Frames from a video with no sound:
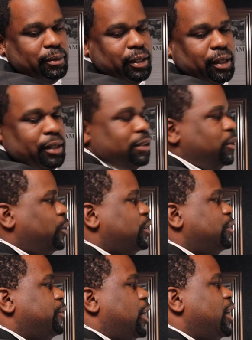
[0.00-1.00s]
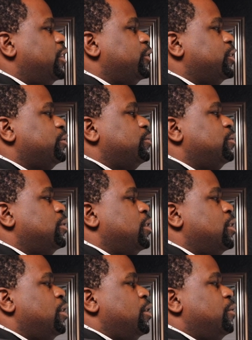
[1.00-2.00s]
uh, north of one hundred
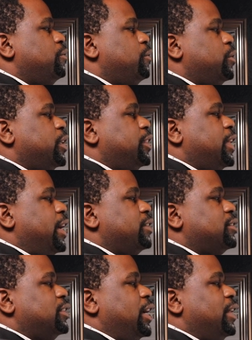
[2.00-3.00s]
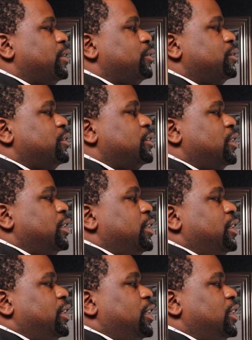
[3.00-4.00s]
forty thousand dollars
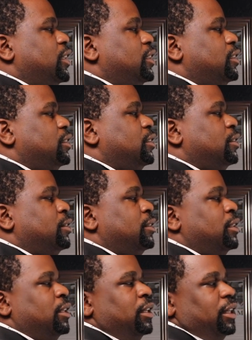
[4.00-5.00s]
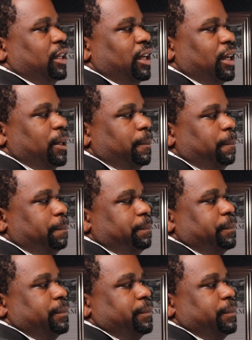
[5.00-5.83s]
in um,